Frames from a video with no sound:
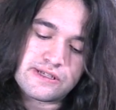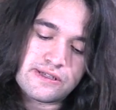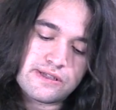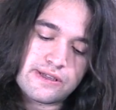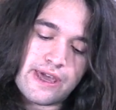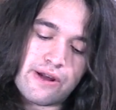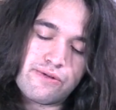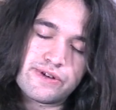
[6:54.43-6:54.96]
It
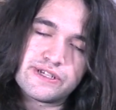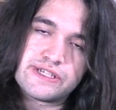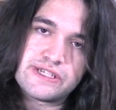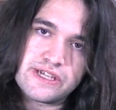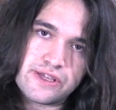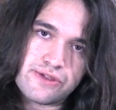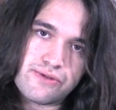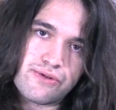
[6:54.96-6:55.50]
can't really
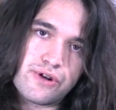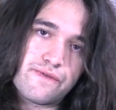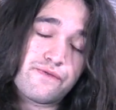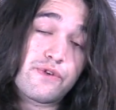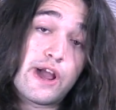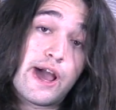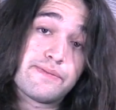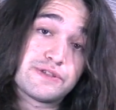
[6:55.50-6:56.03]
see through
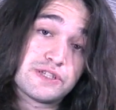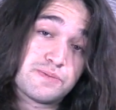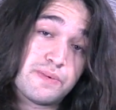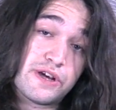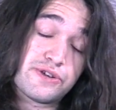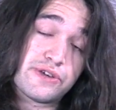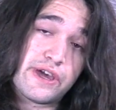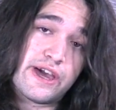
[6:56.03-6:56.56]
it. Fraps
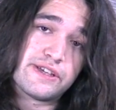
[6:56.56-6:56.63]
especially